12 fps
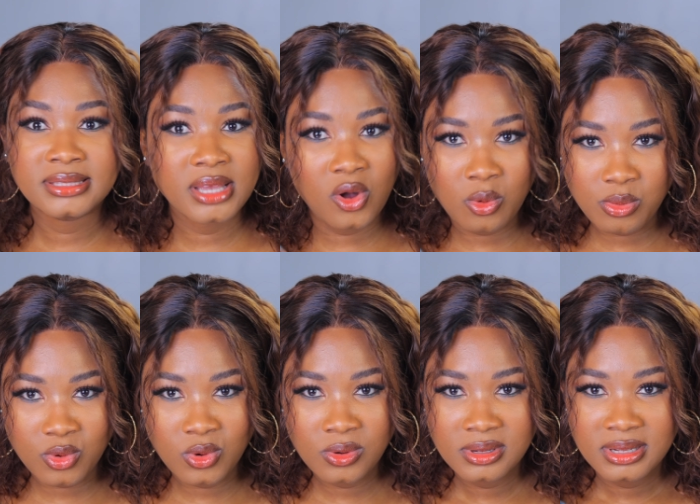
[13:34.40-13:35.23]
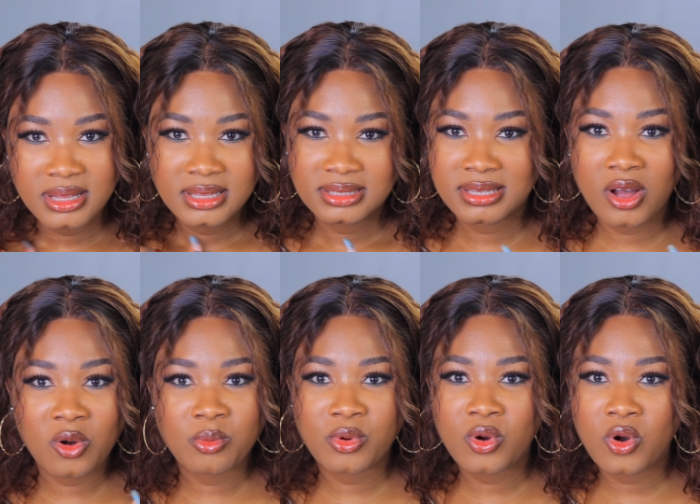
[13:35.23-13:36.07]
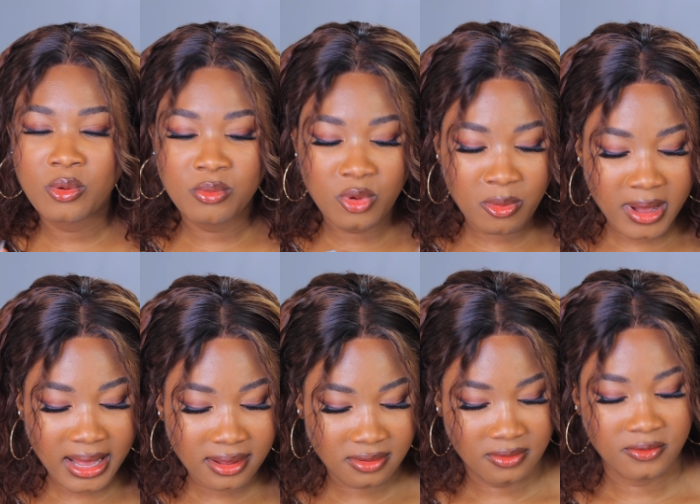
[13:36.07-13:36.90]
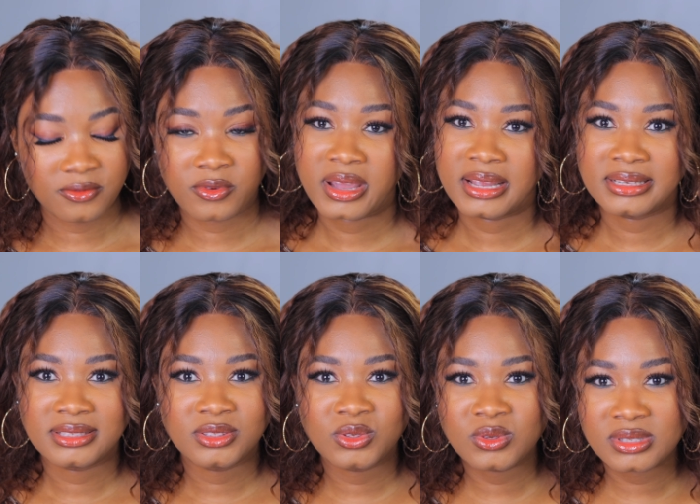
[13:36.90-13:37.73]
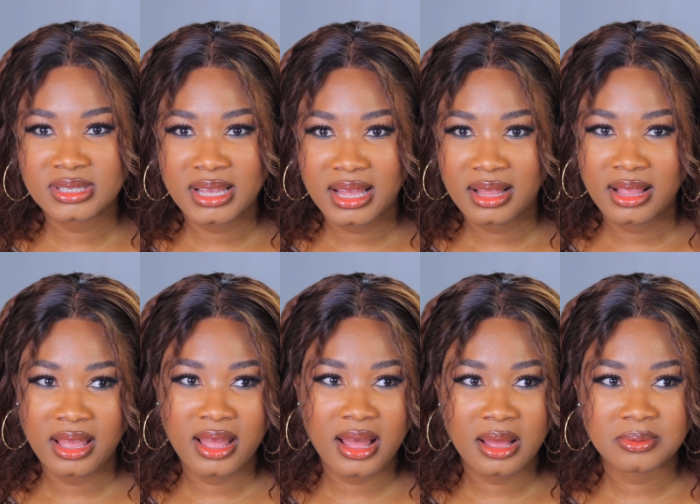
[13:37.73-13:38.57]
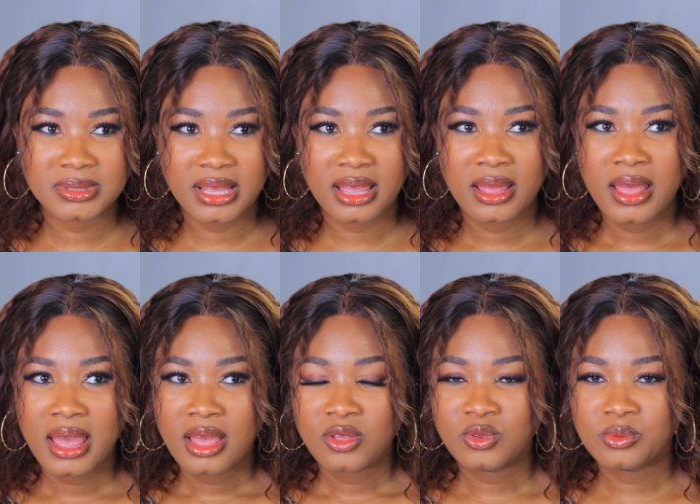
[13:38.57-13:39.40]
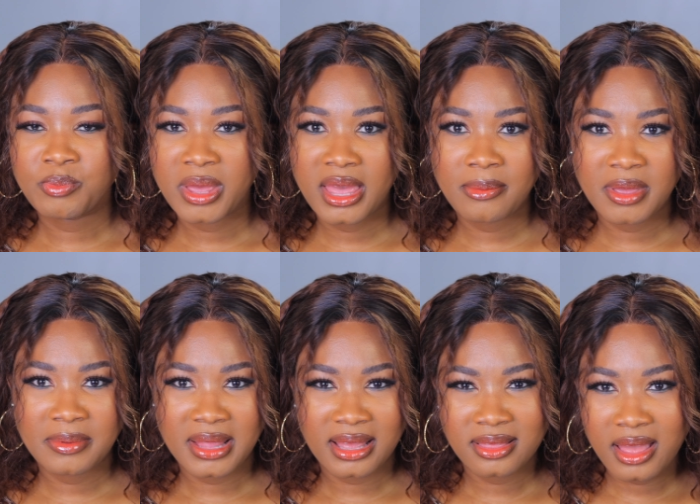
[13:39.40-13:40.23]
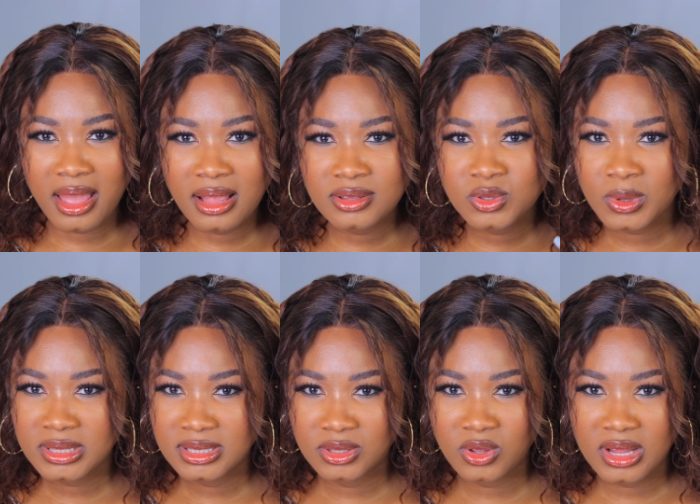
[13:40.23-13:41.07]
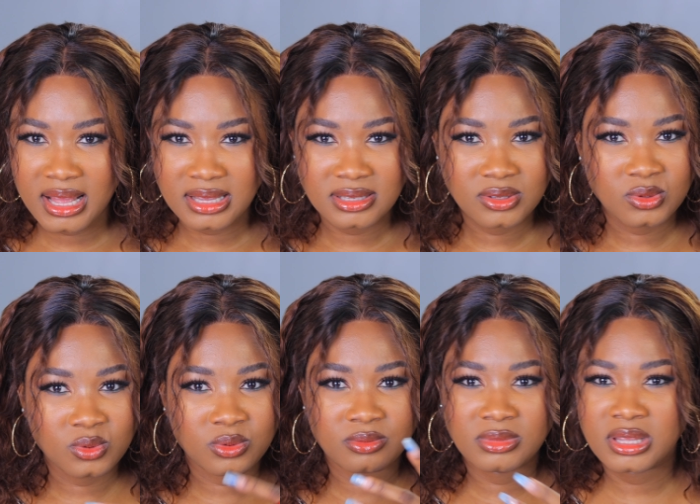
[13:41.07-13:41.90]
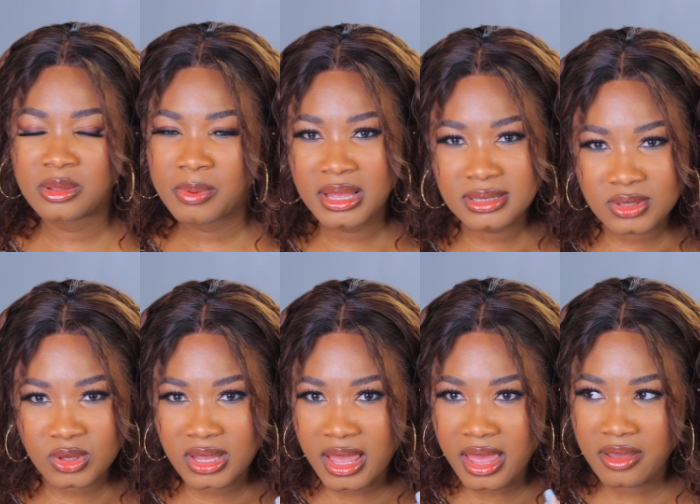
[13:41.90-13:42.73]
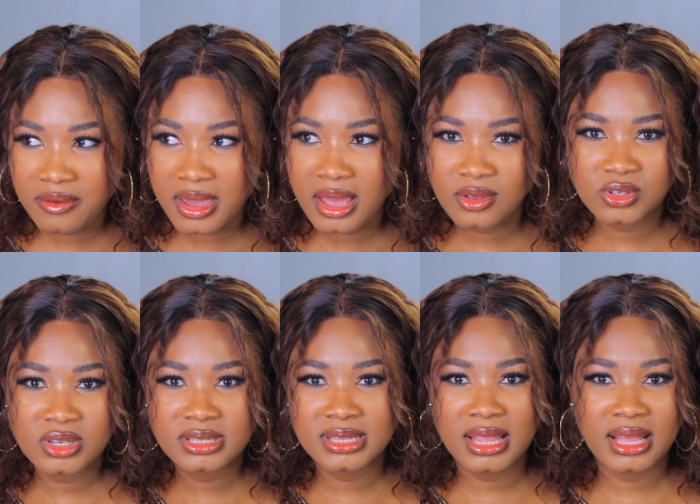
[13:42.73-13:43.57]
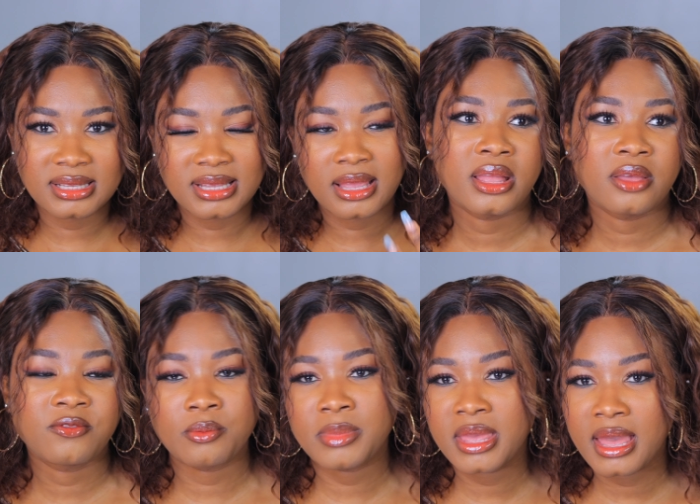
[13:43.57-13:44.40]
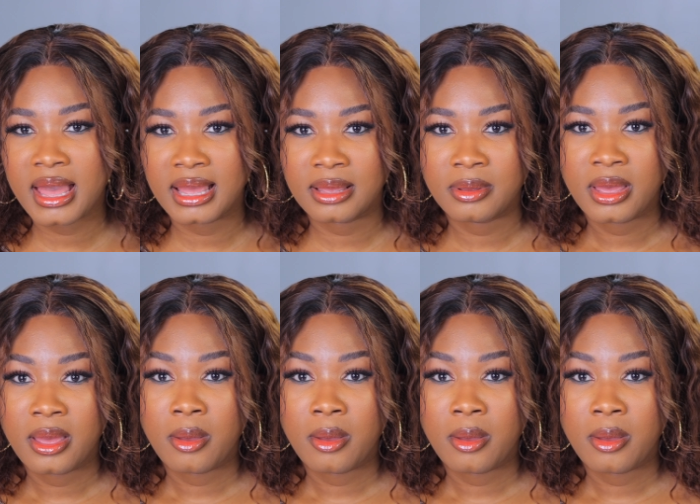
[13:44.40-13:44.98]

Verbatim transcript: Telbo, Telbo or MobileVOIP. Those are like apps like you pay maybe like 10 20 dollars to it depends on the area you just select like, eh, for me i